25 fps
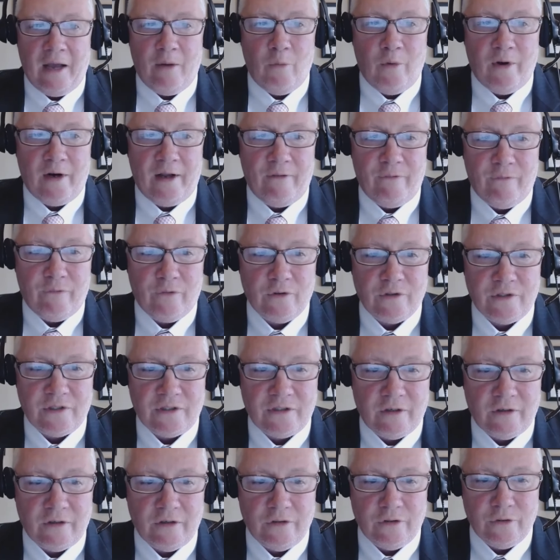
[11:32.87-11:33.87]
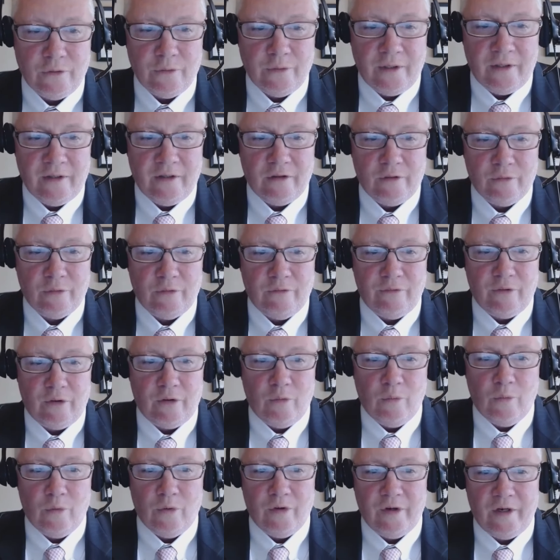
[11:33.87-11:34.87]
When I first started doing this, was
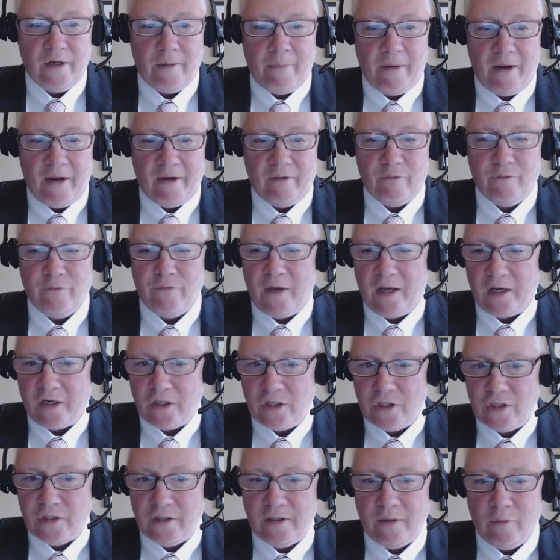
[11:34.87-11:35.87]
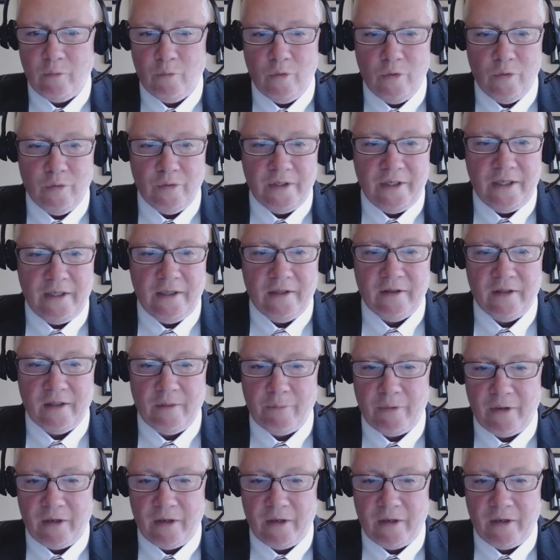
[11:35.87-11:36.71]
very worried about infection and wound healing,